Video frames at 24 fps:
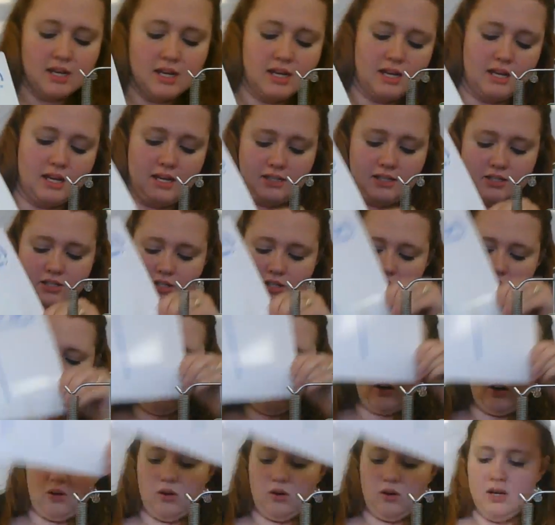
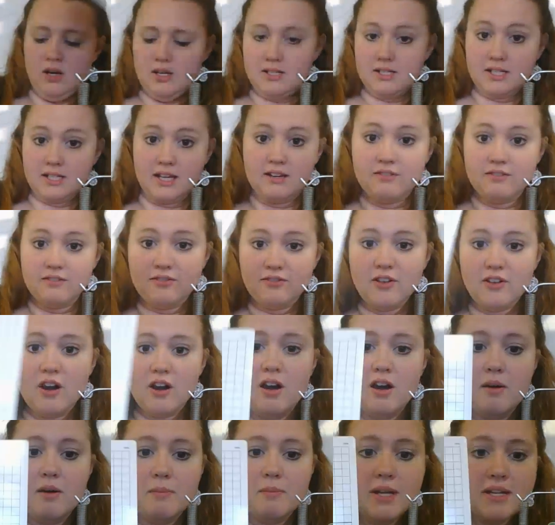So to get
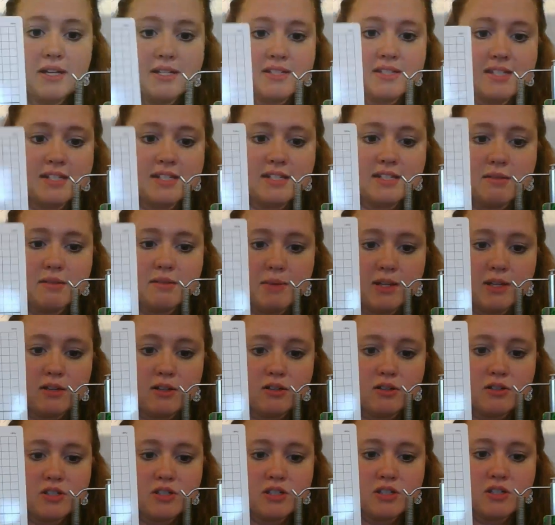from
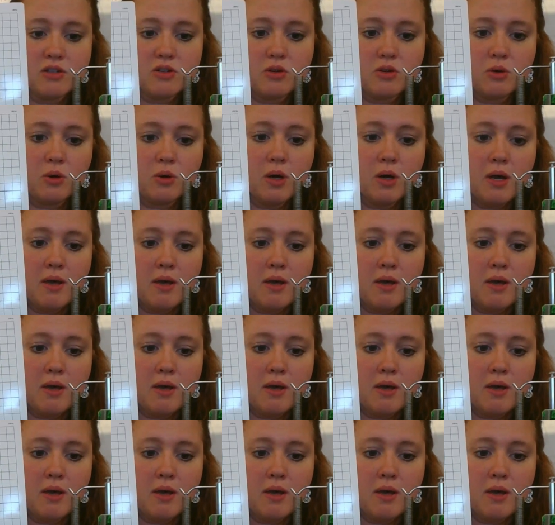centimeters to